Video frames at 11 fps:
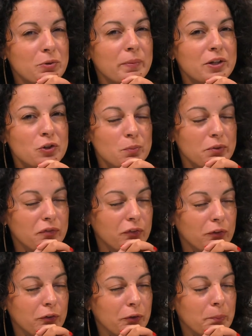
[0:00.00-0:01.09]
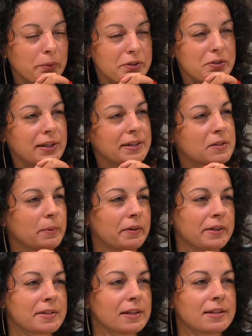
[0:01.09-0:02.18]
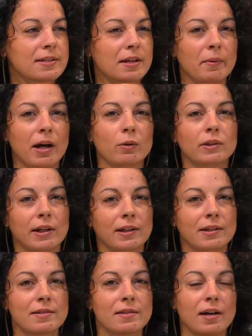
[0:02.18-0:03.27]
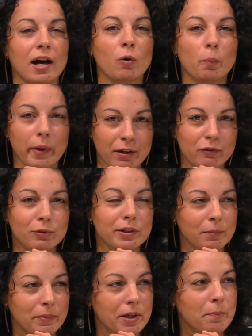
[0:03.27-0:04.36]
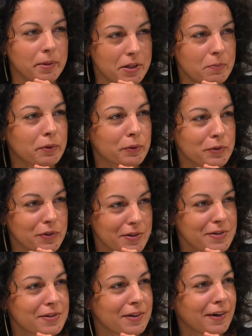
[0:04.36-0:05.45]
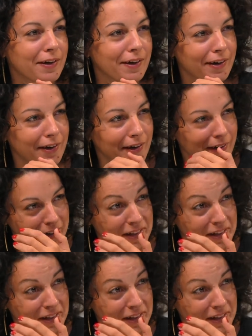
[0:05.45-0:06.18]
you mentioned before your personal experience that somehow tell us how painful can be a peace process, an